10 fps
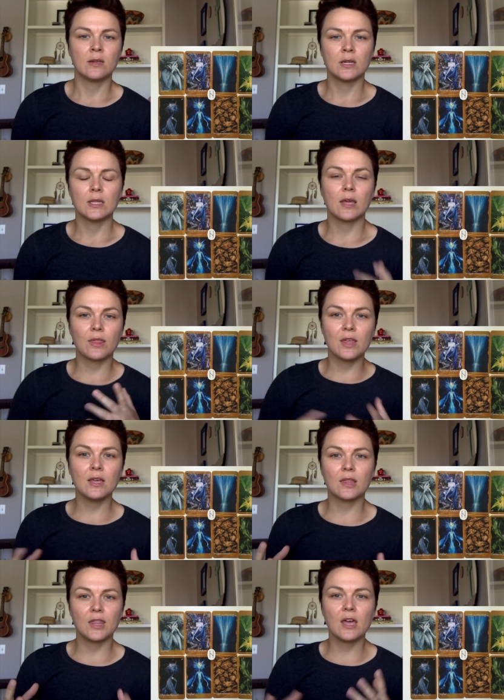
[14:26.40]
Like,
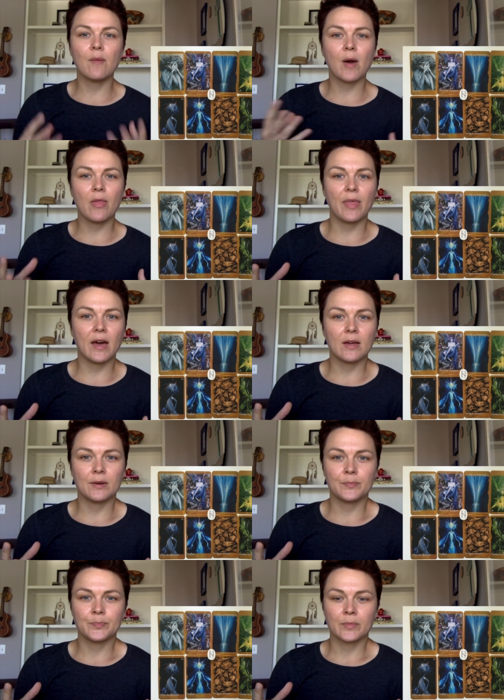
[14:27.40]
think about that.
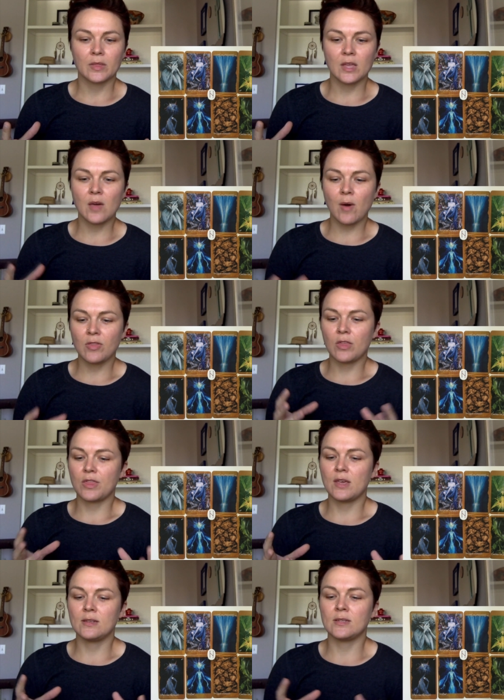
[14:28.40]
Think about the
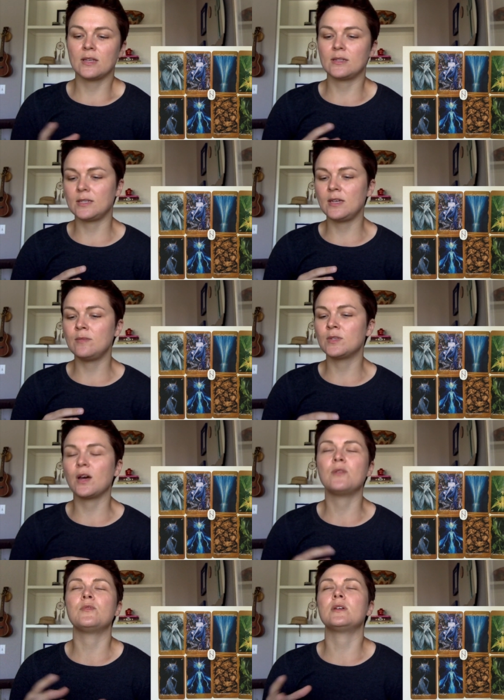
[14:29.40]
things that seemed
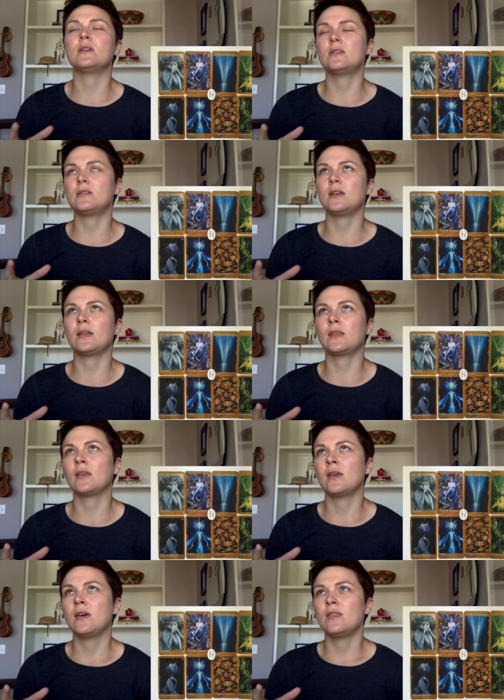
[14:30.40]
unrealistic,
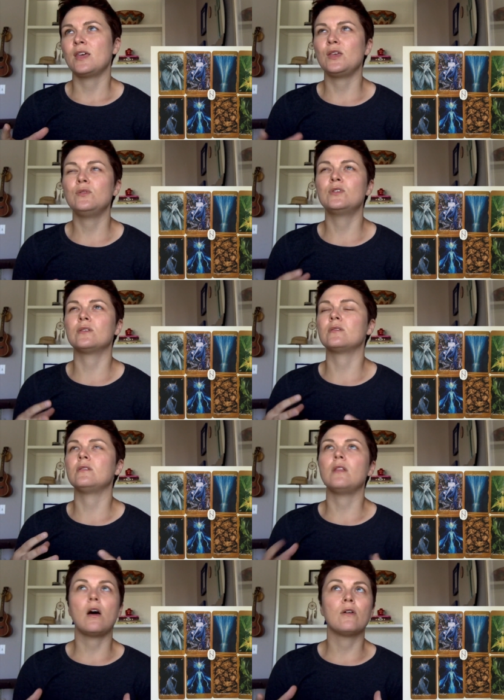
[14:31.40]
that you just
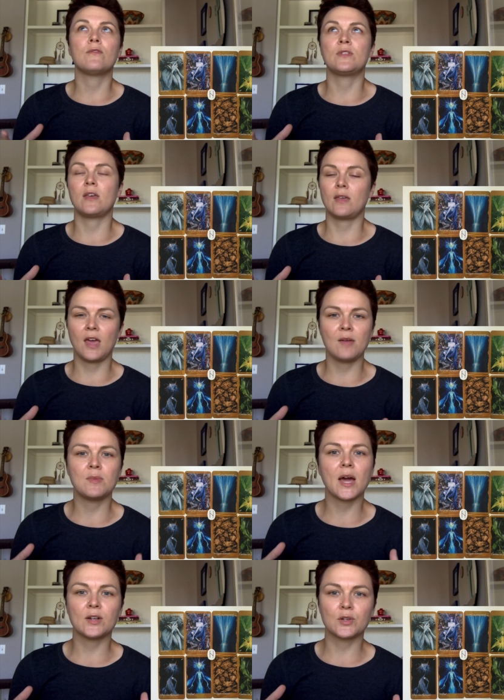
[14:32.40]
loved, that came
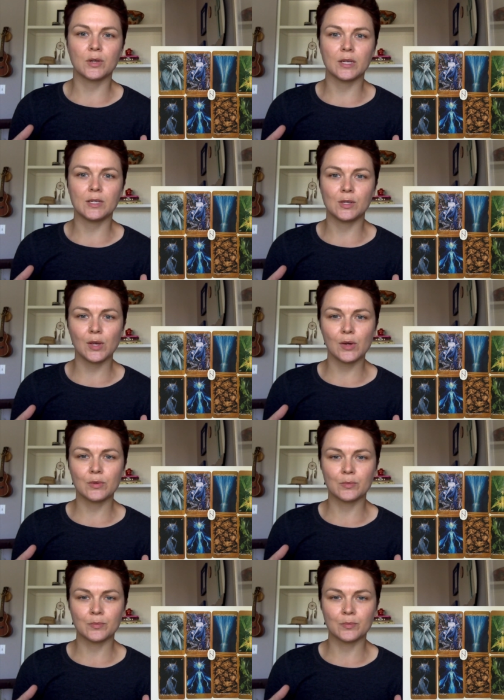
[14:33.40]
naturally to you.